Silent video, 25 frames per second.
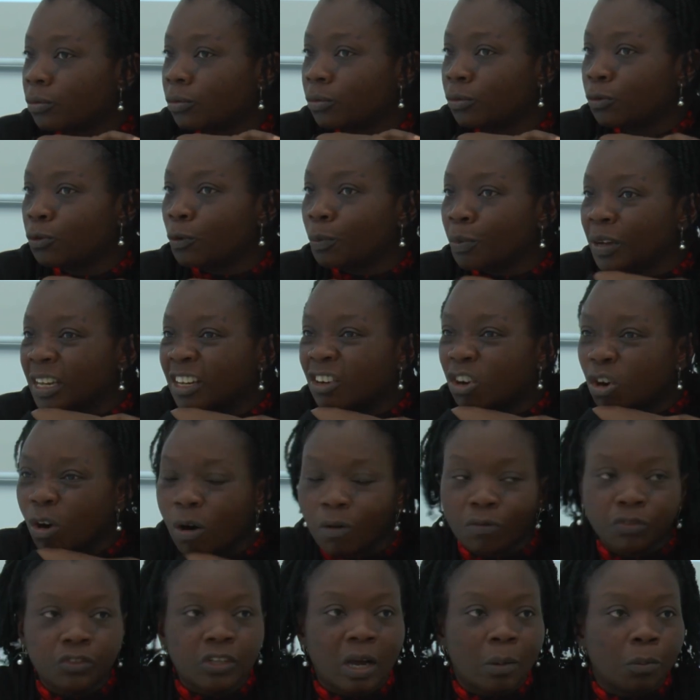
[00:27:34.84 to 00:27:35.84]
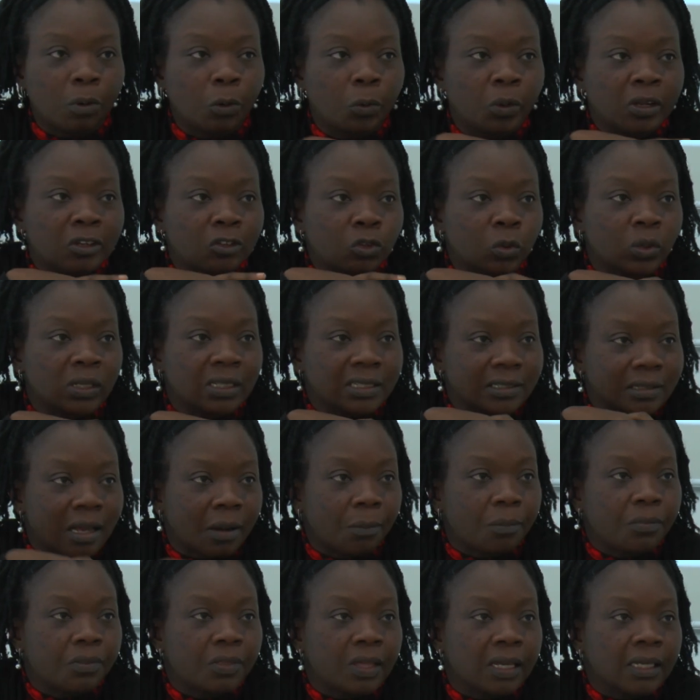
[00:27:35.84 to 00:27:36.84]
to being comfortable with doing
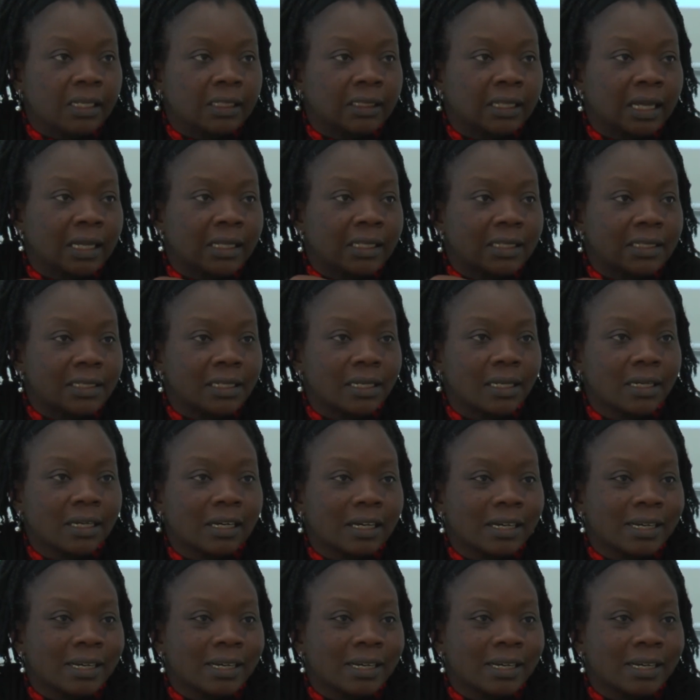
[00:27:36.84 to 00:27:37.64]
something that's